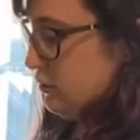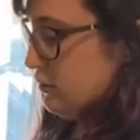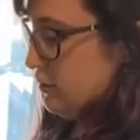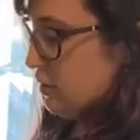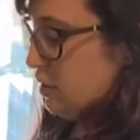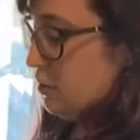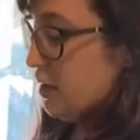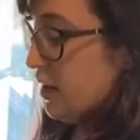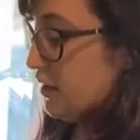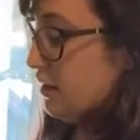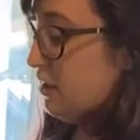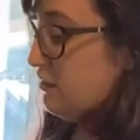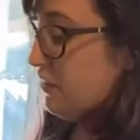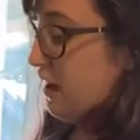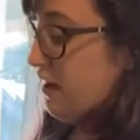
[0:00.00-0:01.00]
So I
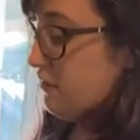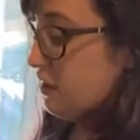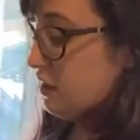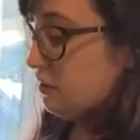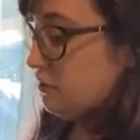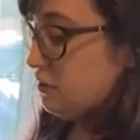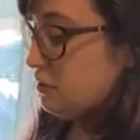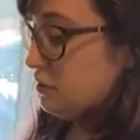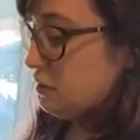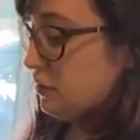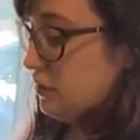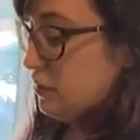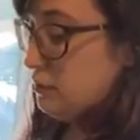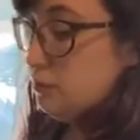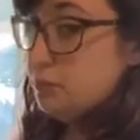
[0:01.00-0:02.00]
love having
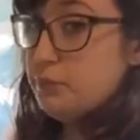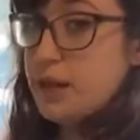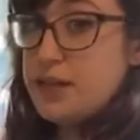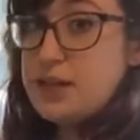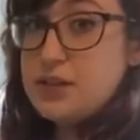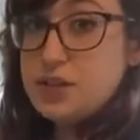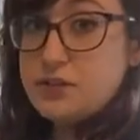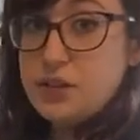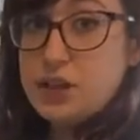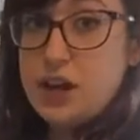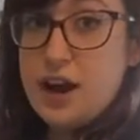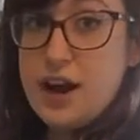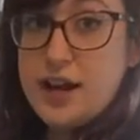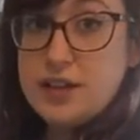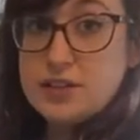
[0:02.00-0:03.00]
many different
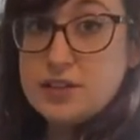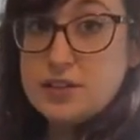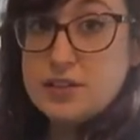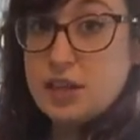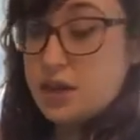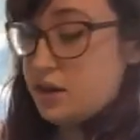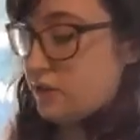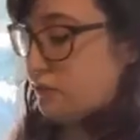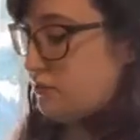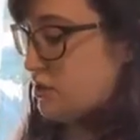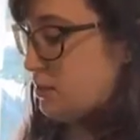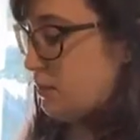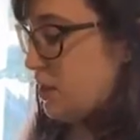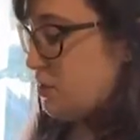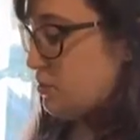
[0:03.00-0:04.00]
kinds of
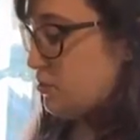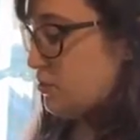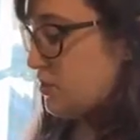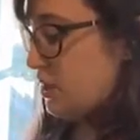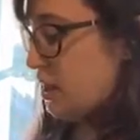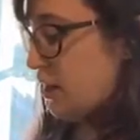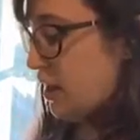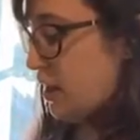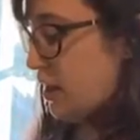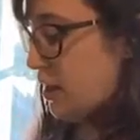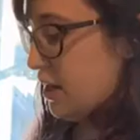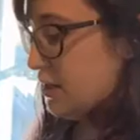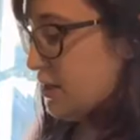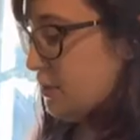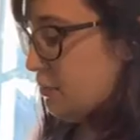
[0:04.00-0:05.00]
tomatoes on
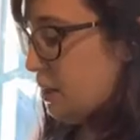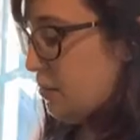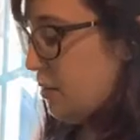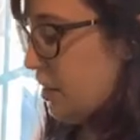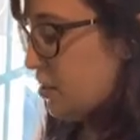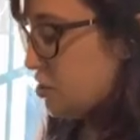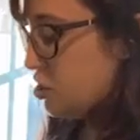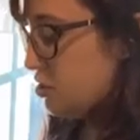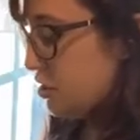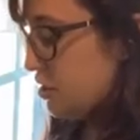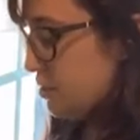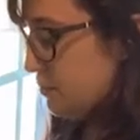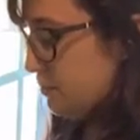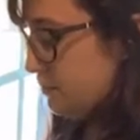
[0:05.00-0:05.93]
hand in my pantry.